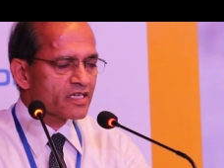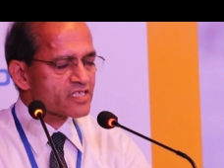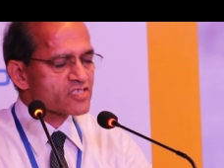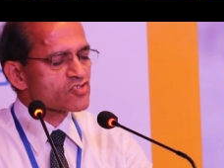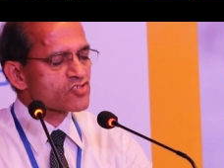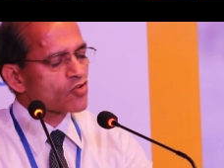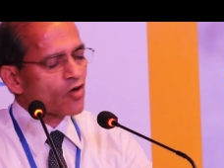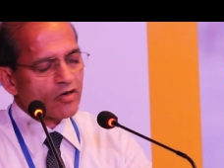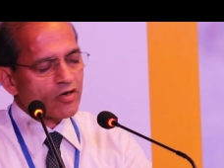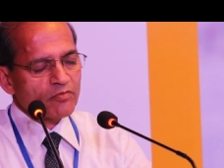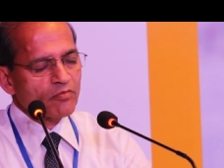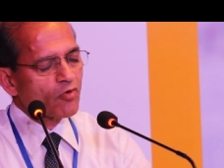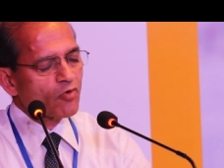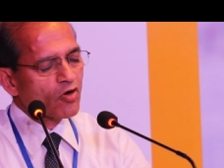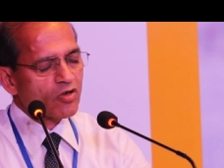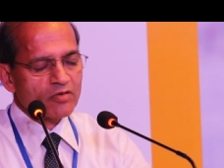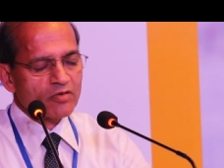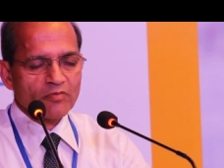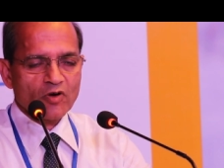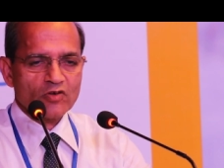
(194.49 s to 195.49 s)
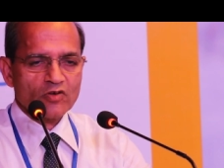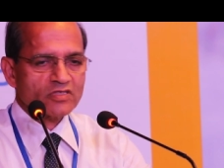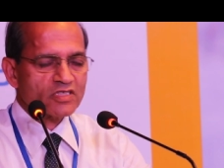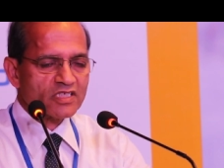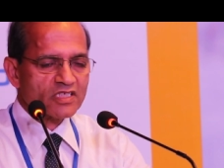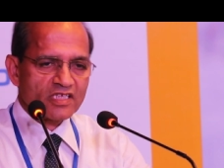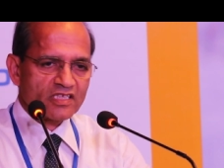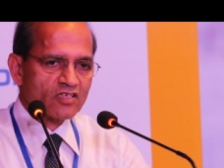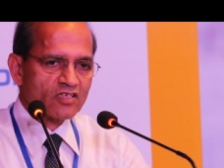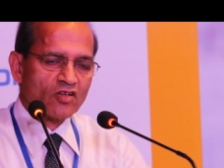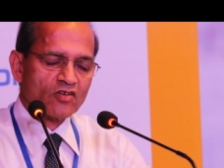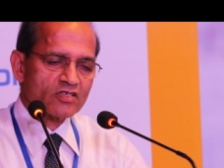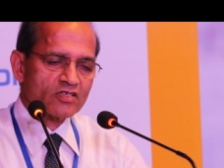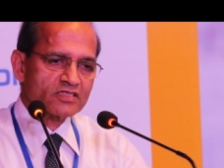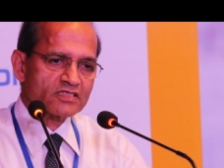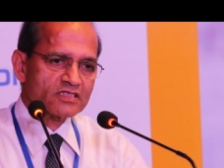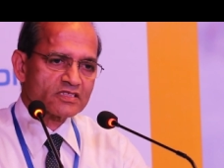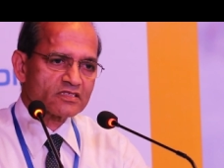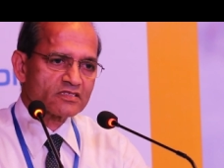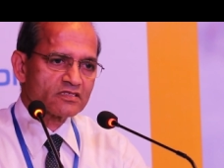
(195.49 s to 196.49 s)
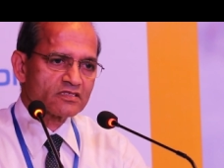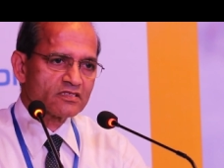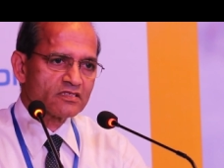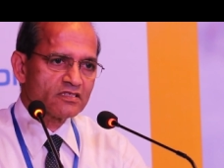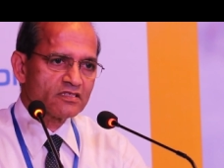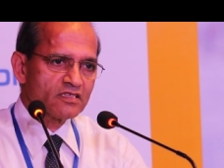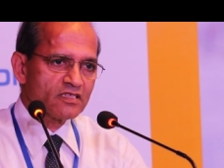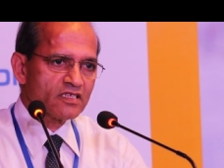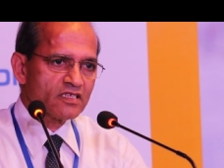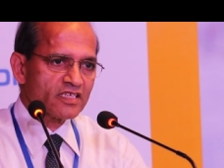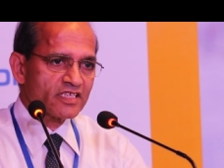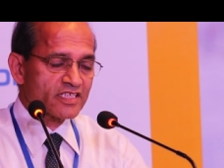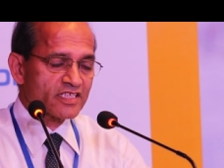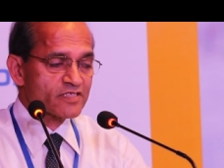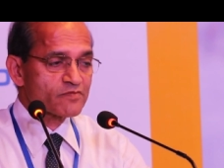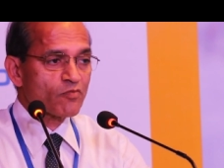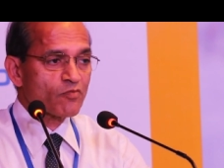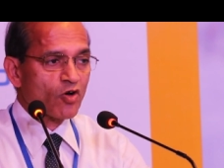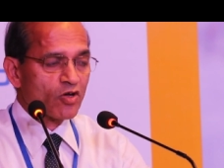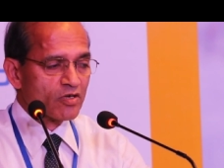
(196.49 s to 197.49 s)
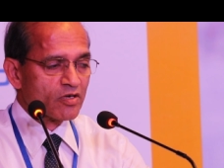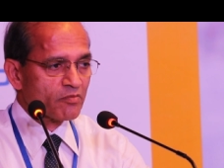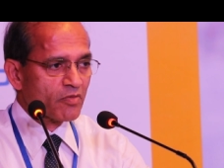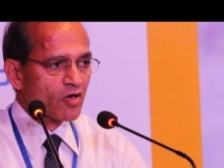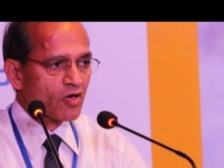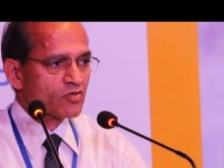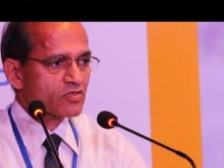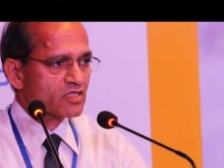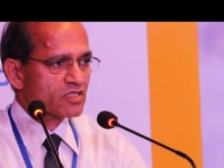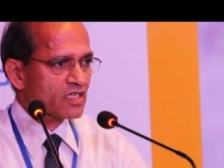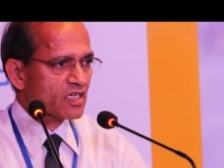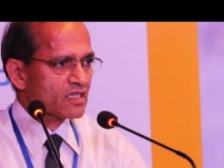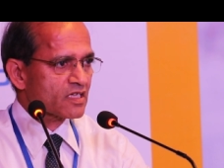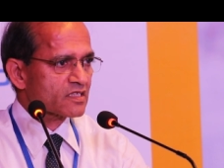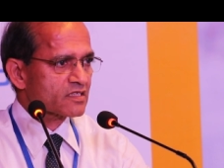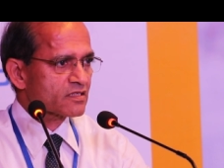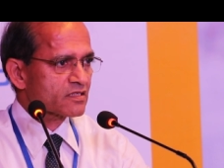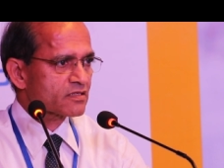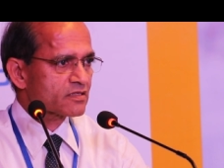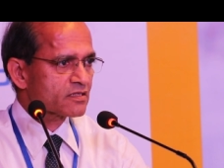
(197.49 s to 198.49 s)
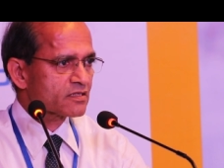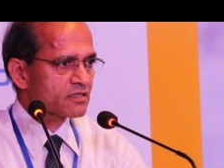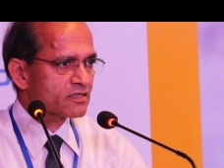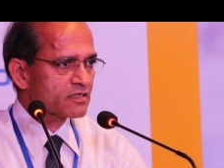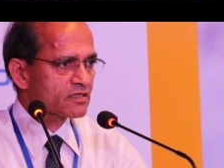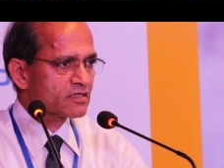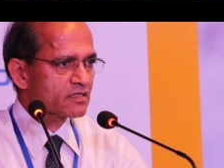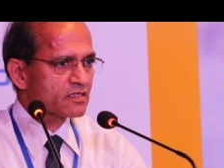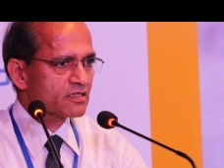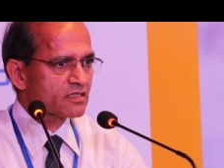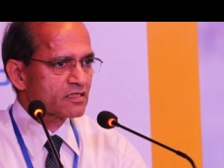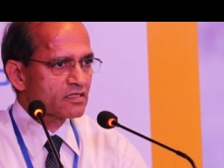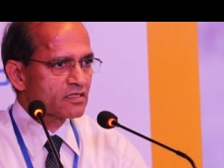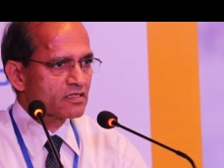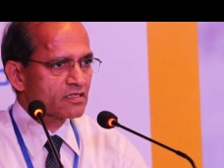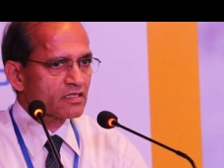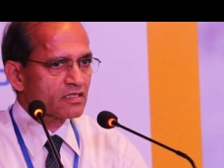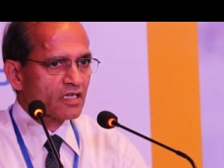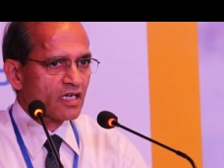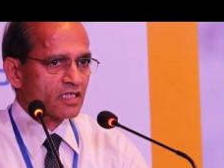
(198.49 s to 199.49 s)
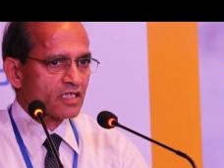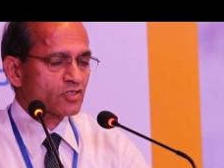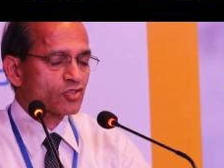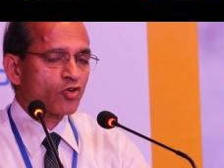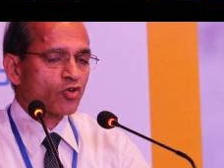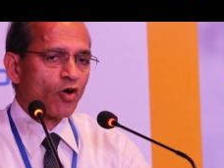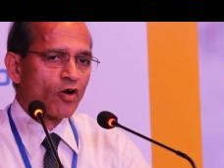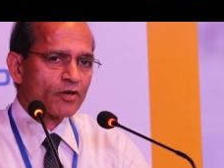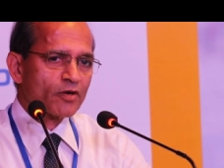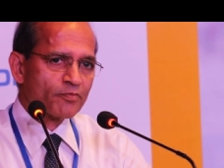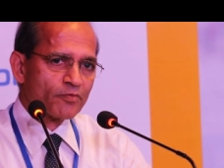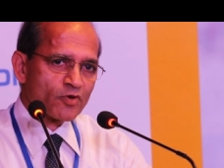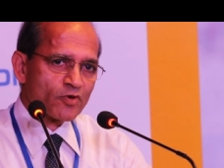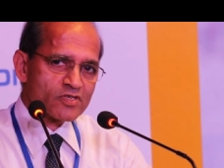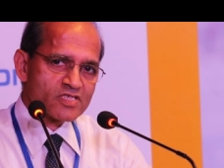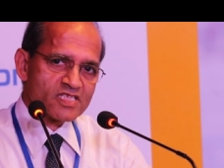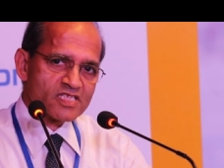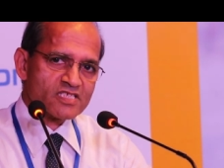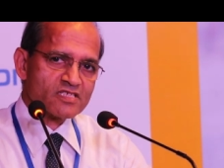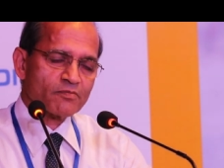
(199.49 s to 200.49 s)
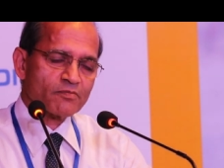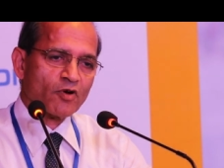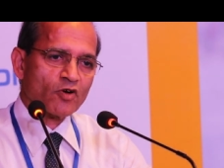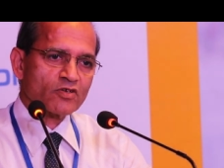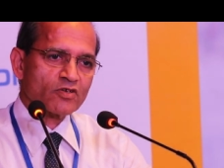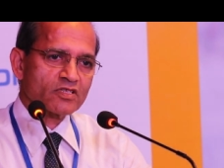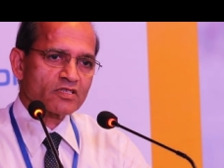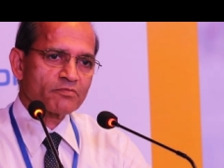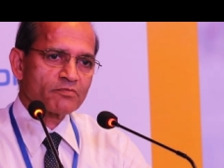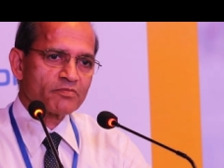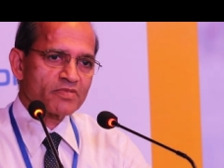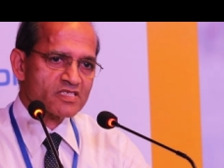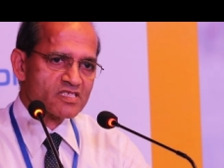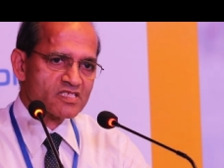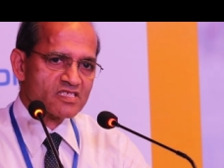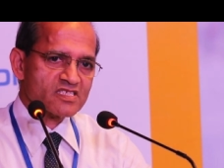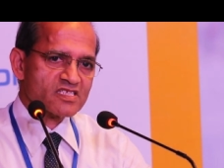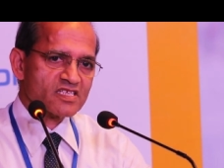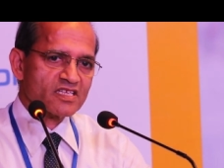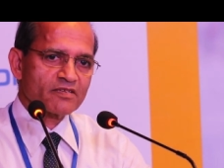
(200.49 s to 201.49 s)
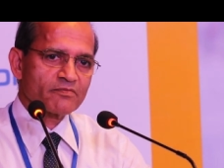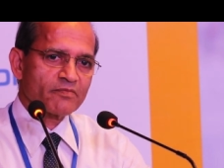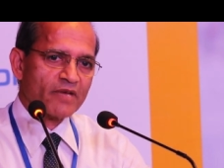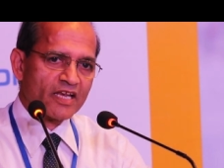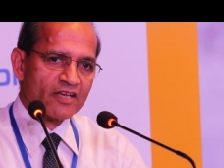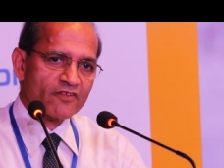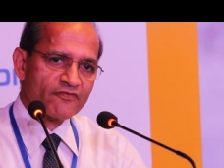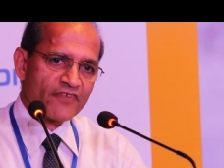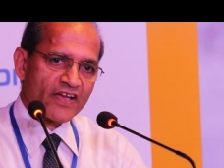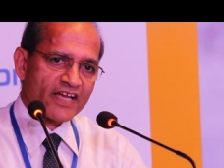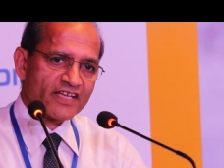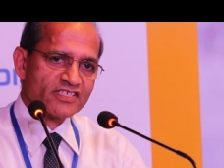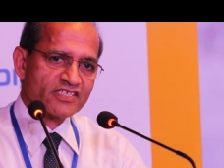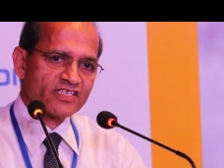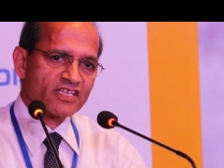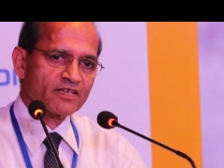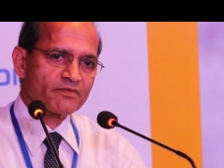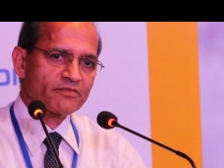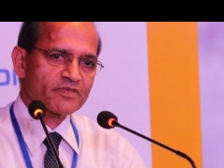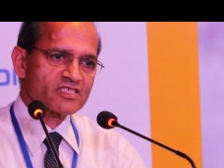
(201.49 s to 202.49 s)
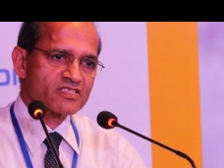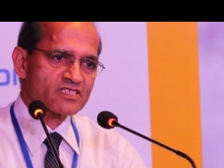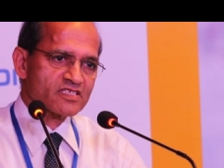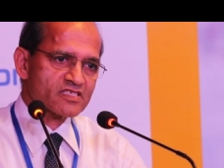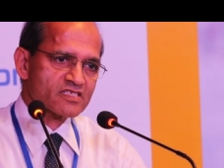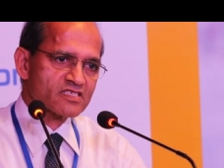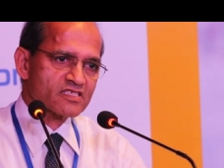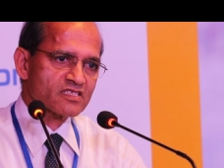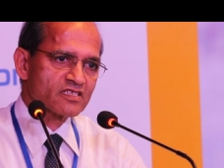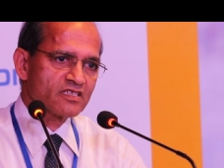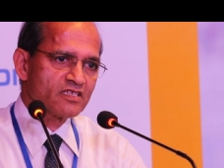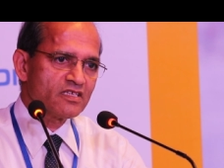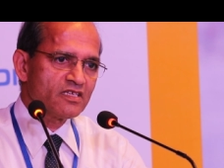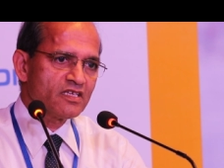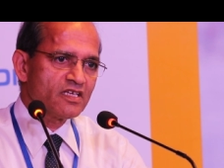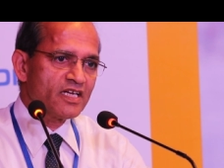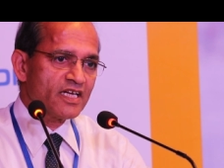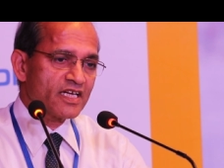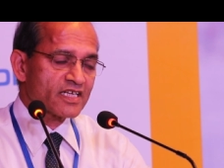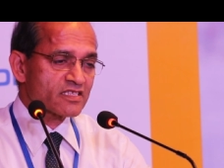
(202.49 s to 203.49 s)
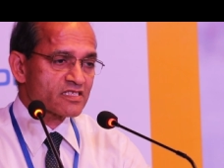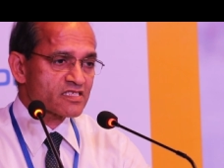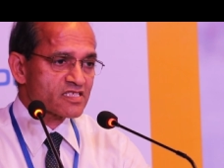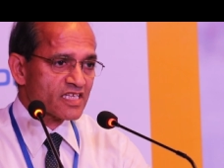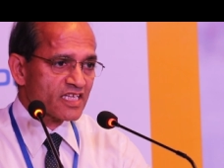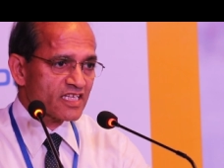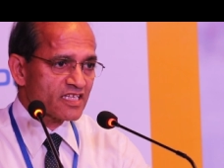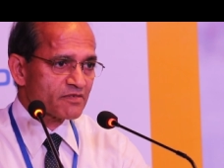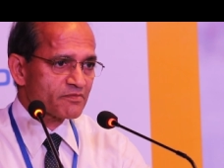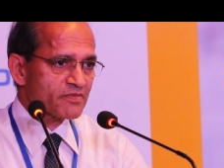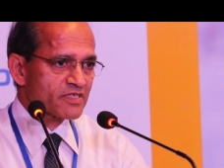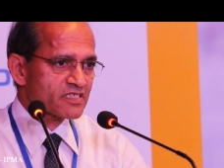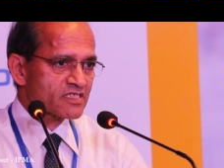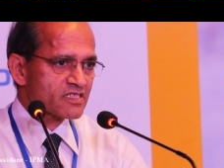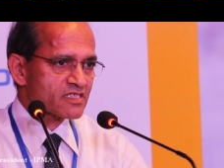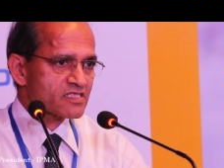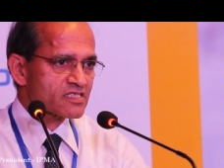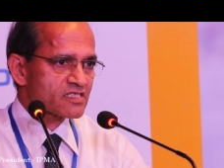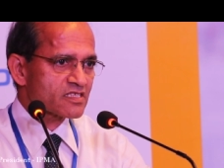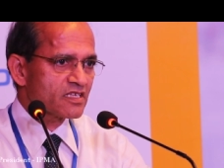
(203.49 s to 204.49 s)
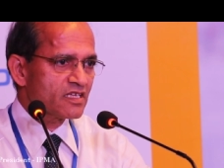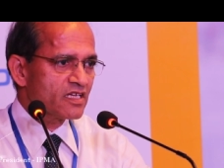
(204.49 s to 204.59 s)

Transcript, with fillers: It's not more about the technology. It is more about our, our thought process about the business and manufacturing business and the selling business.